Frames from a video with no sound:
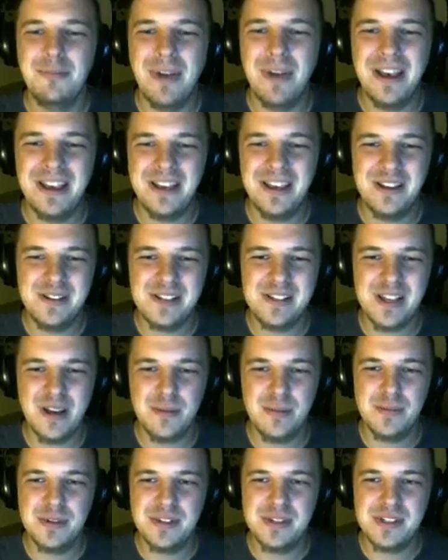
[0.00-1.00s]
My heal's
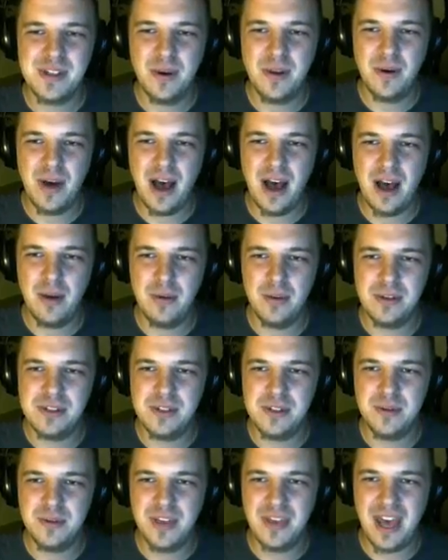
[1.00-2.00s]
up, so I will
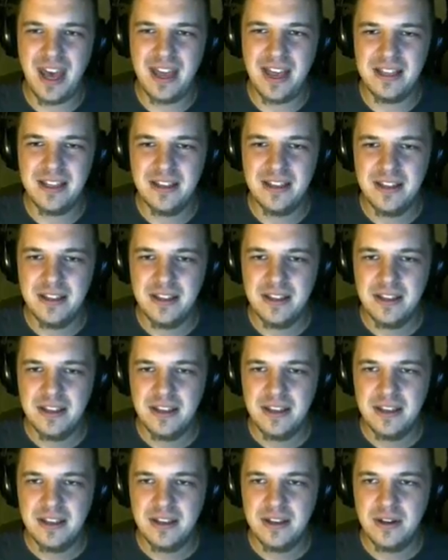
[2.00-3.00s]
do that.
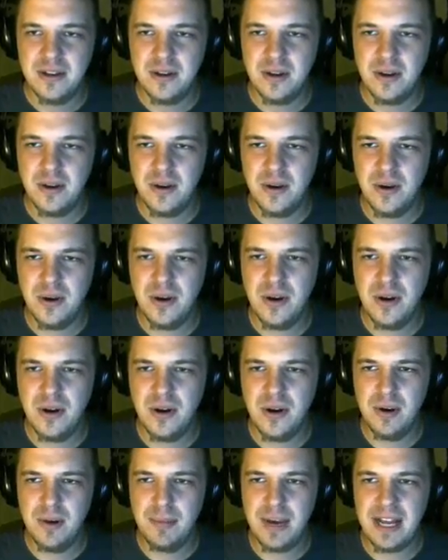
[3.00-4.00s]

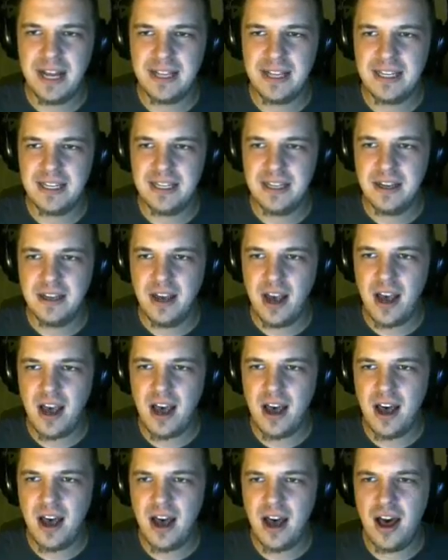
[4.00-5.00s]
Oh, buddy.
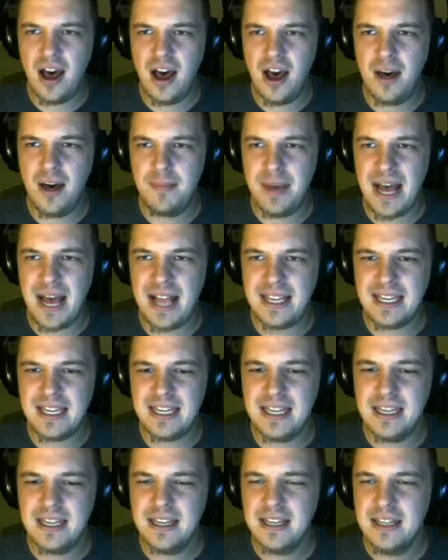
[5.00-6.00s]
Oh,
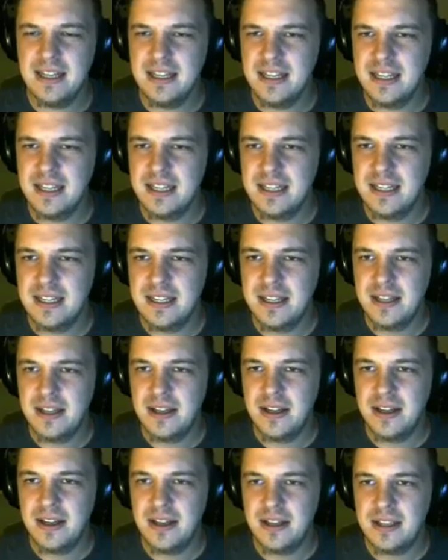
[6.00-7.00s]
buddy!
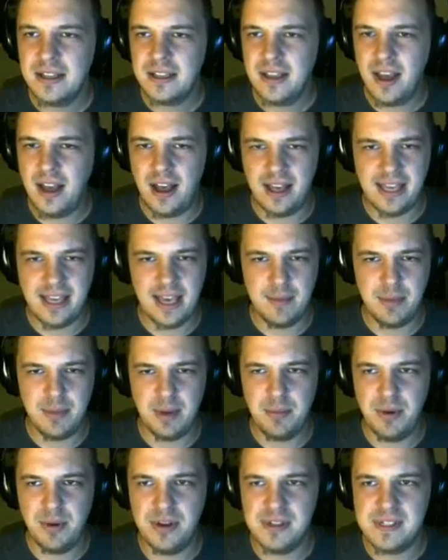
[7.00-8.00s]
Ah, I can't be
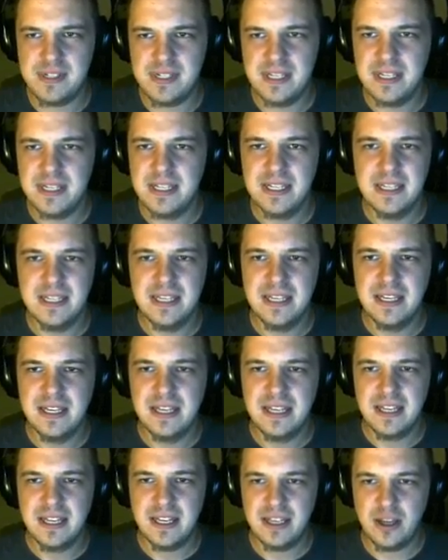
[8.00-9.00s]
a puss.
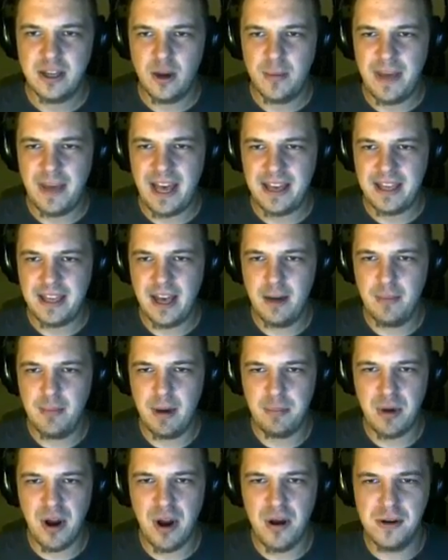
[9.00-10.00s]
Gotta go back, help
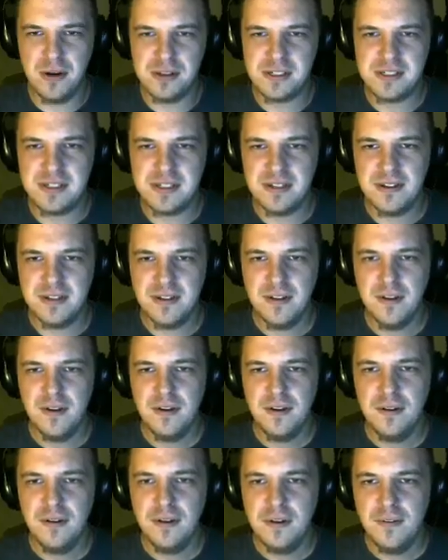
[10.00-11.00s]
my bros!
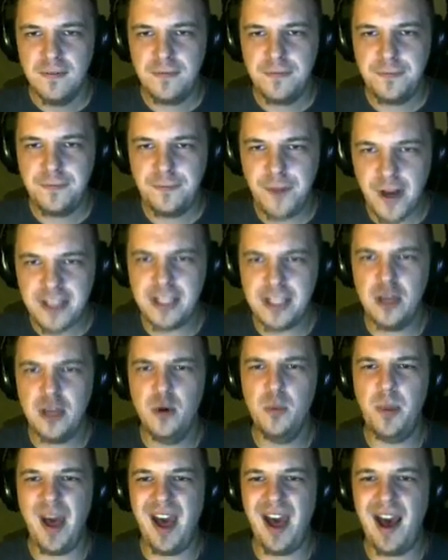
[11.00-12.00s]
Fuck
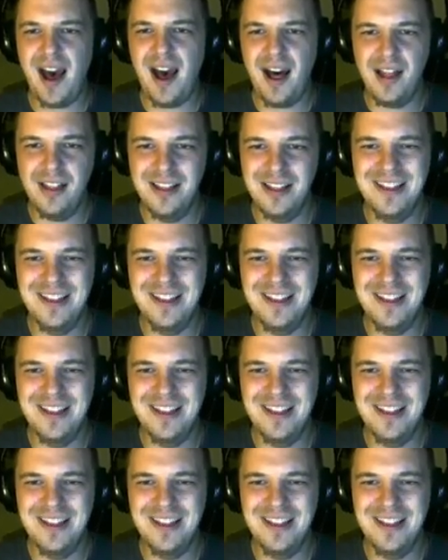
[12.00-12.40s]
you, pal!